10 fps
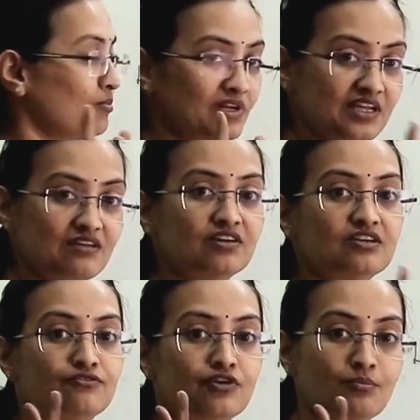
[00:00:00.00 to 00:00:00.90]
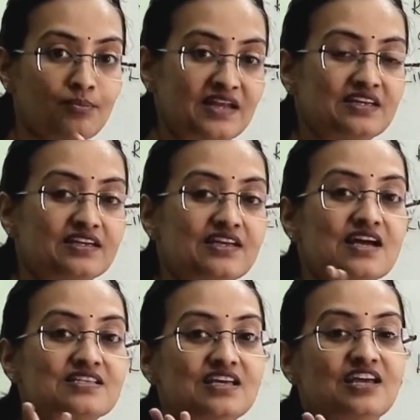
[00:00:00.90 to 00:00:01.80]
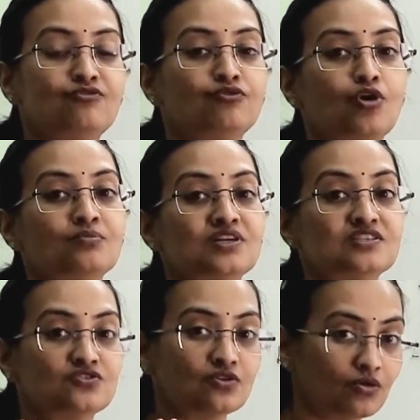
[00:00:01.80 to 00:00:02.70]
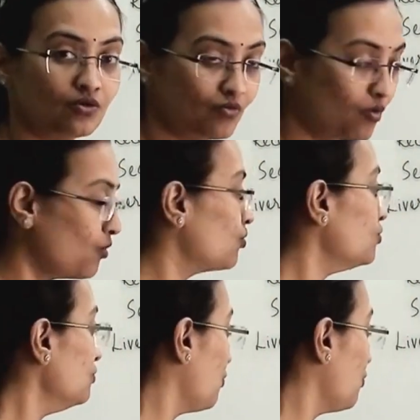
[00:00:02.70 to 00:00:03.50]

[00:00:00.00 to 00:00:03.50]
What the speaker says: liver, from pancreas and from its own